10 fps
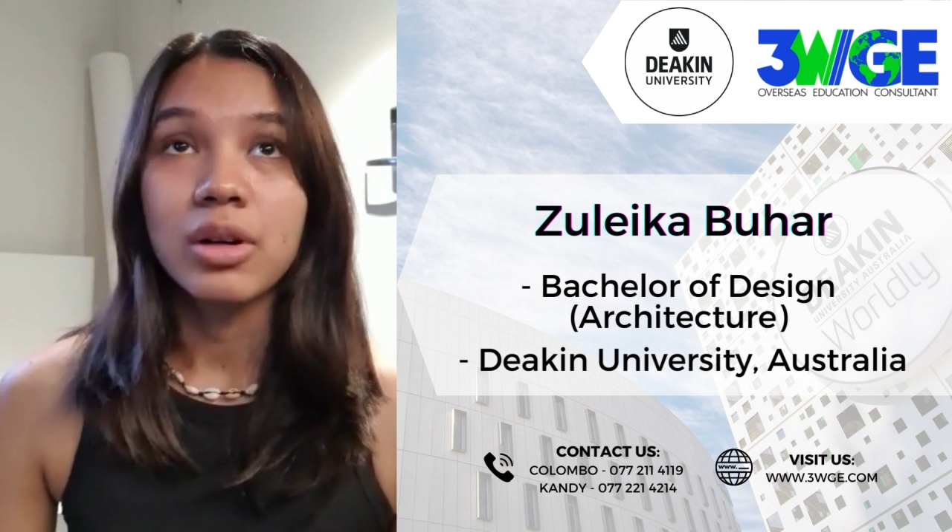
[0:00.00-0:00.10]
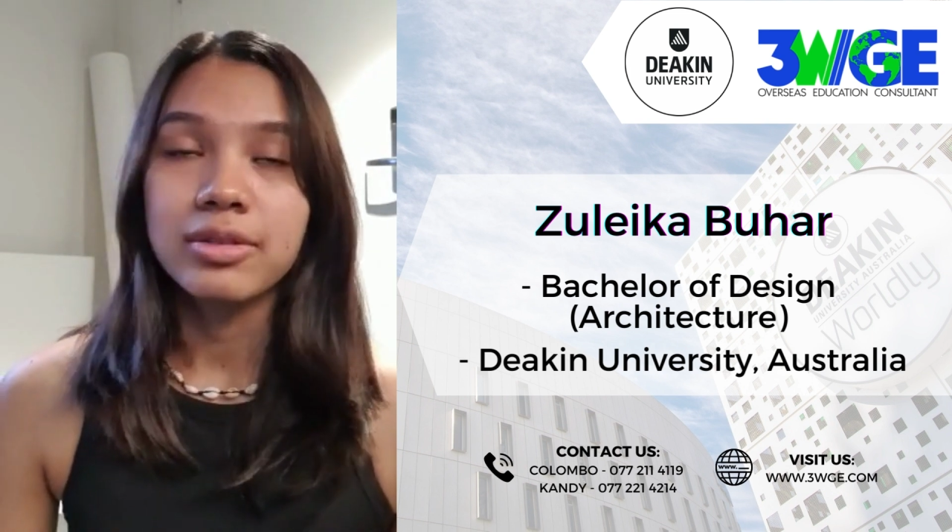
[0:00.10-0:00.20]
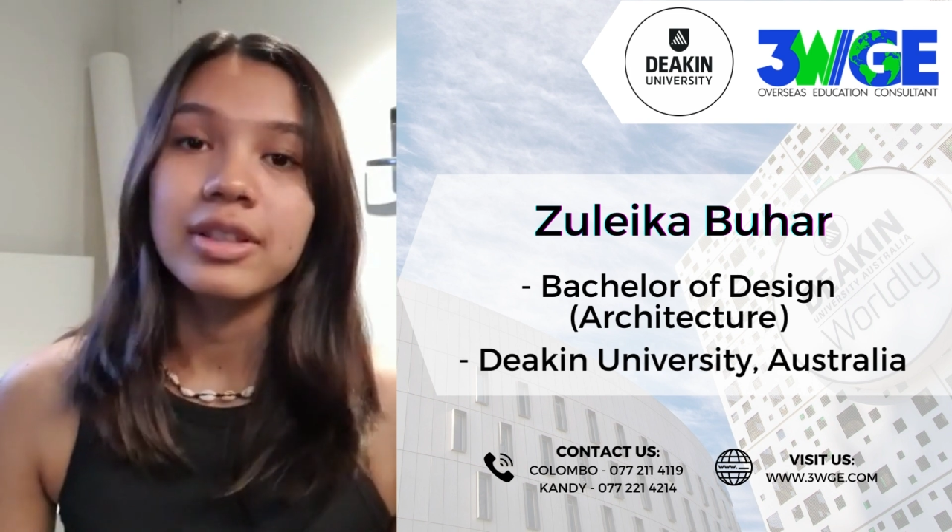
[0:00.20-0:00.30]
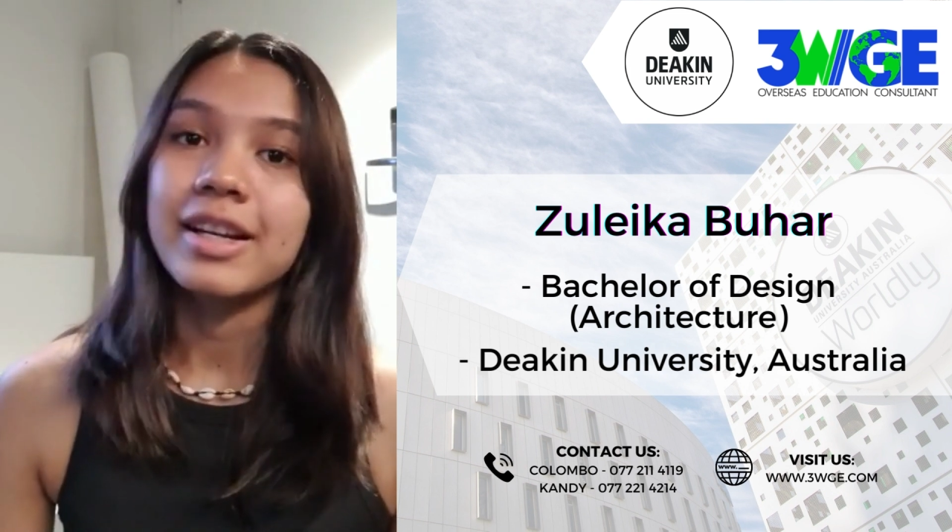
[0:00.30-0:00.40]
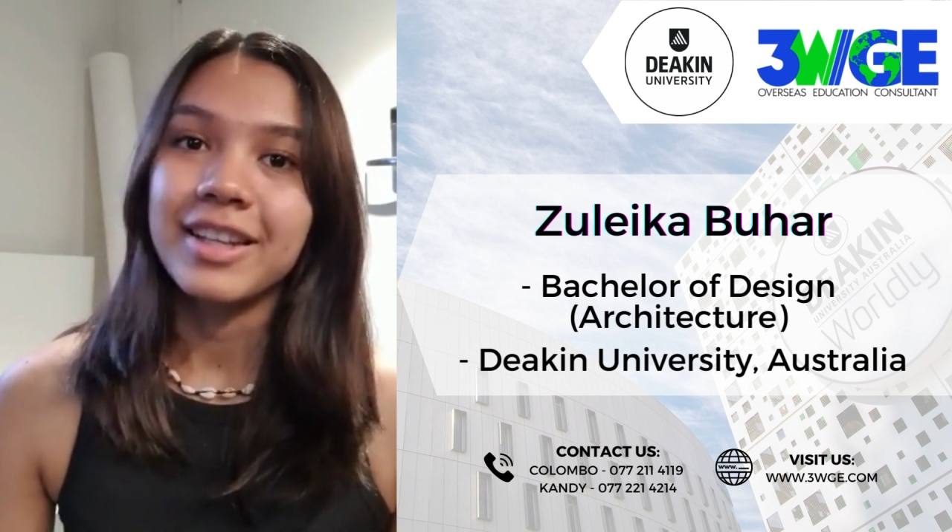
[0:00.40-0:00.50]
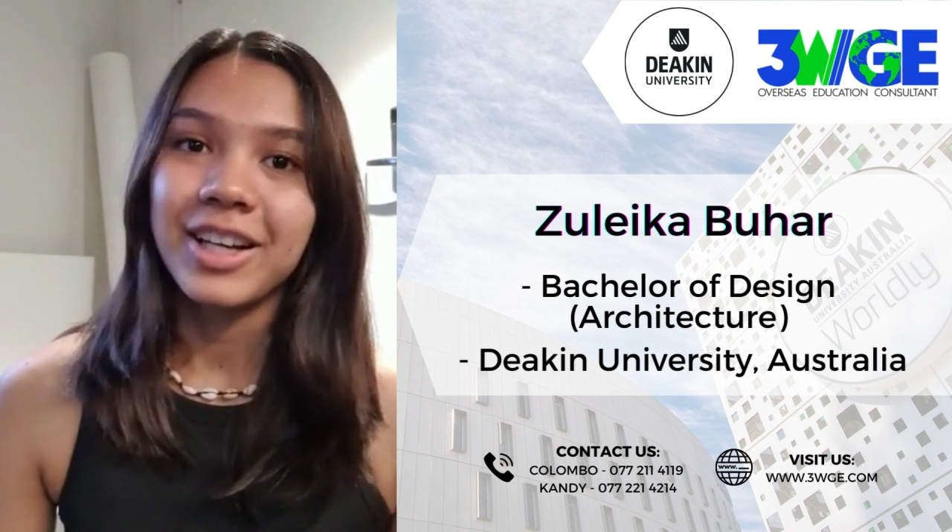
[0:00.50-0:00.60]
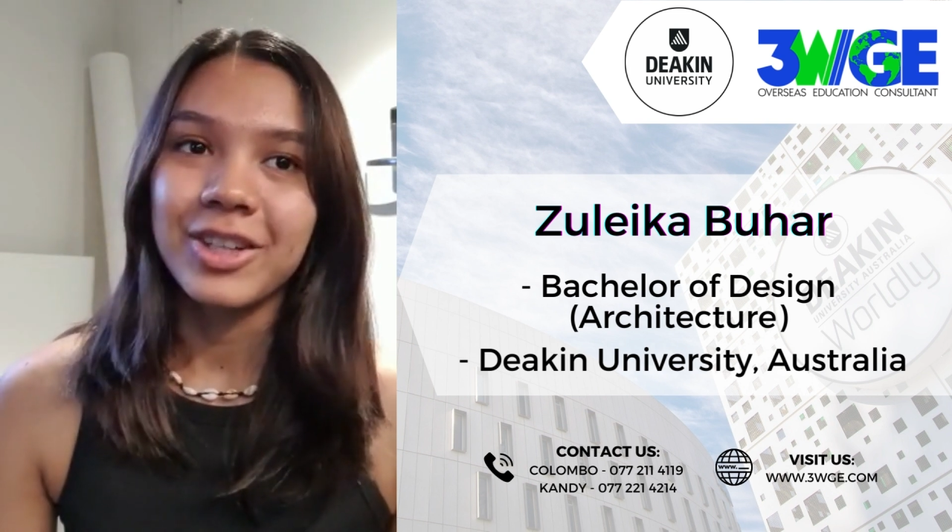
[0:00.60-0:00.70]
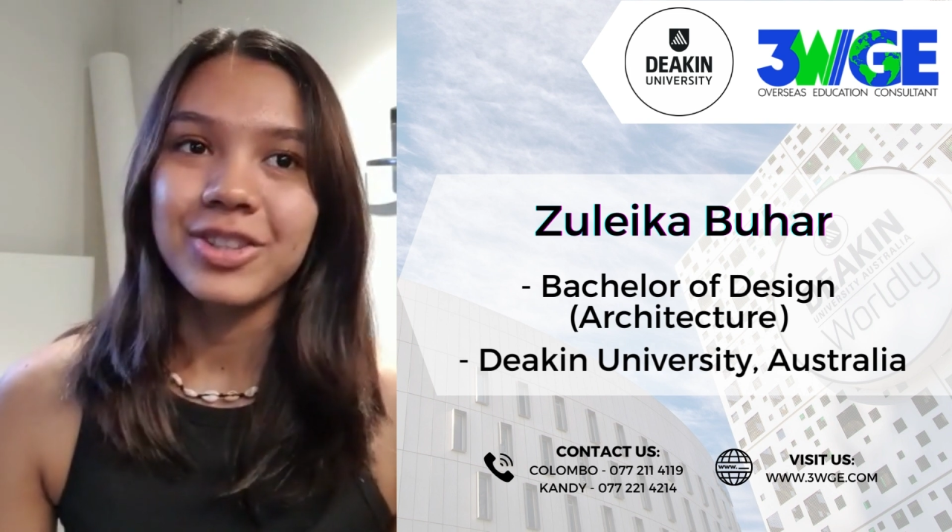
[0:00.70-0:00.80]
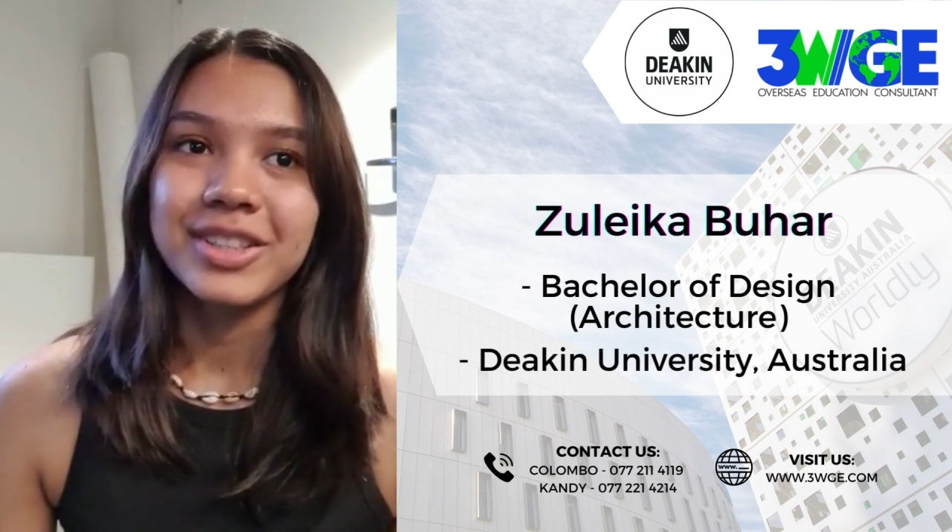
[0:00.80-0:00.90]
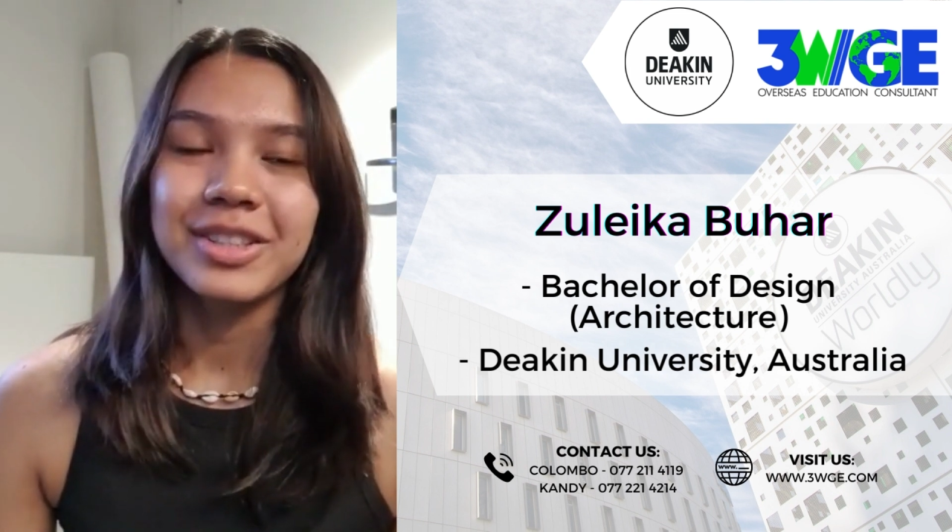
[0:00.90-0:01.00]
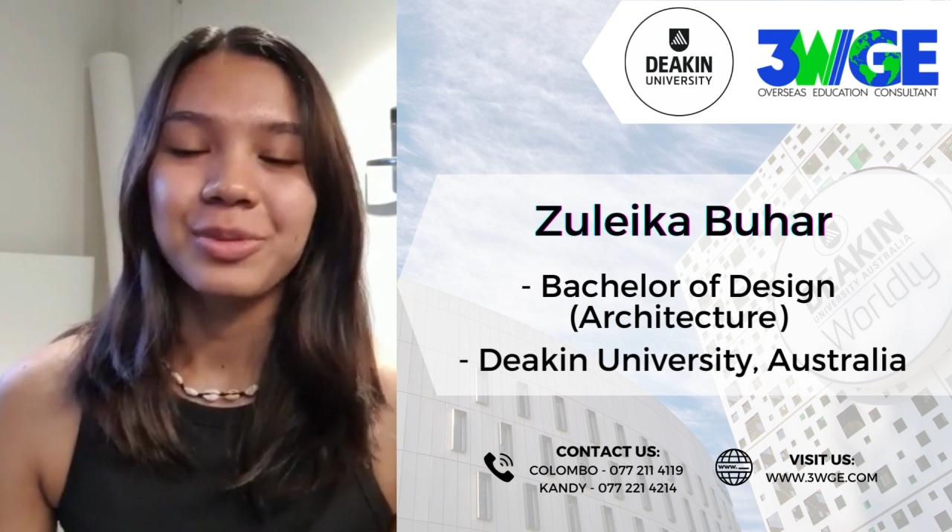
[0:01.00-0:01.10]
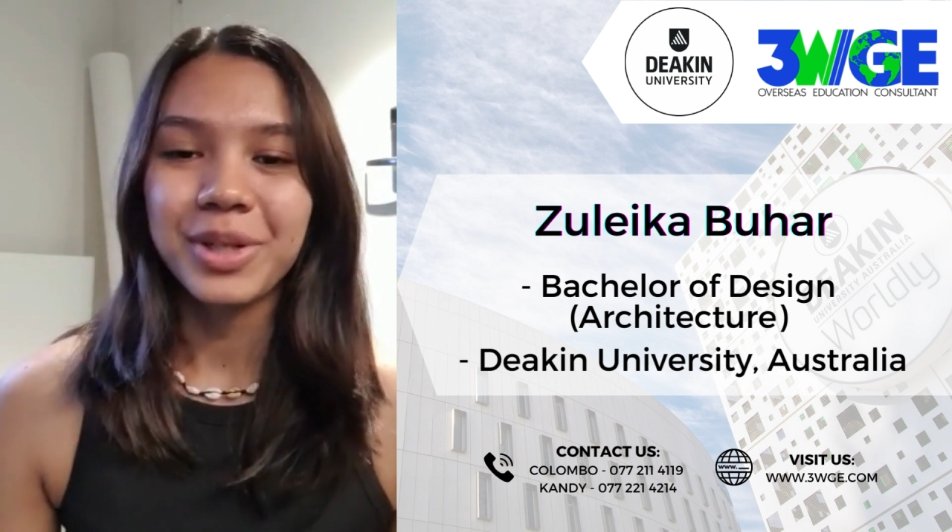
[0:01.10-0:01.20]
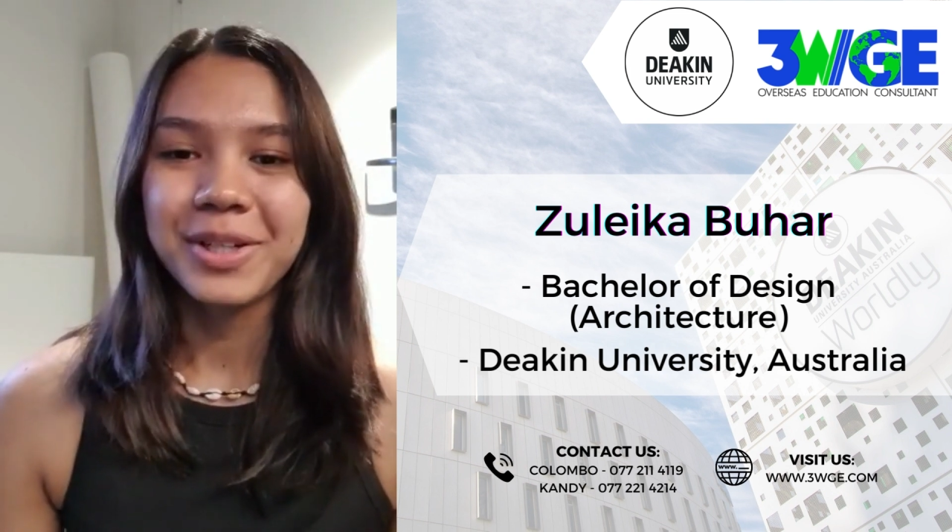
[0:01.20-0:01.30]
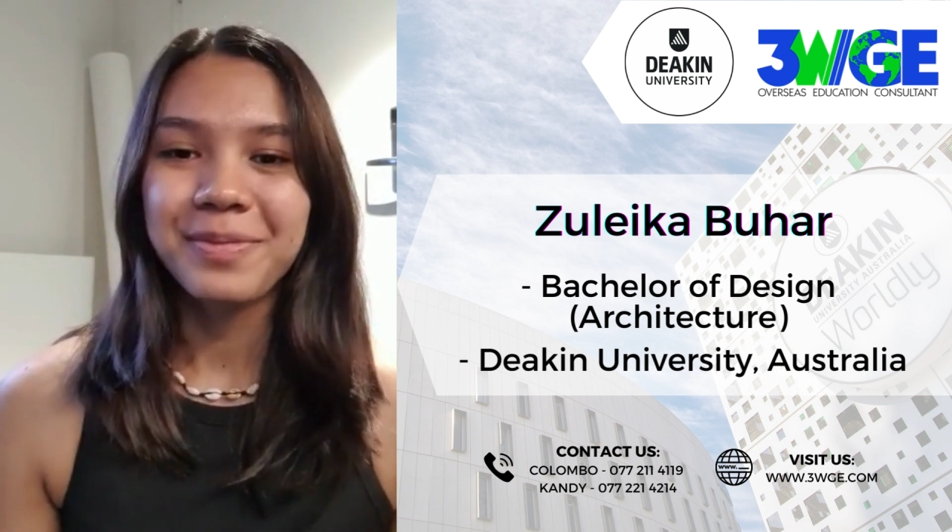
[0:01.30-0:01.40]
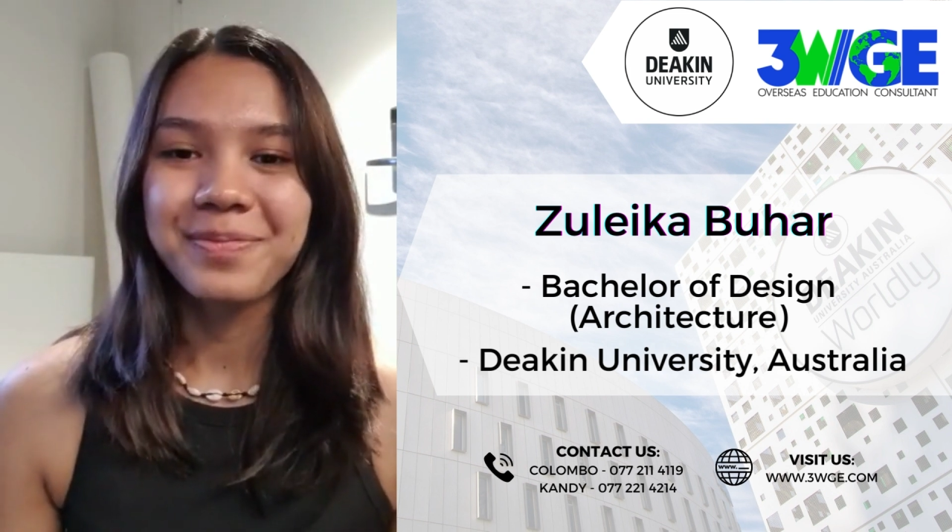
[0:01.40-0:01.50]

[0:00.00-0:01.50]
offer other countries as well.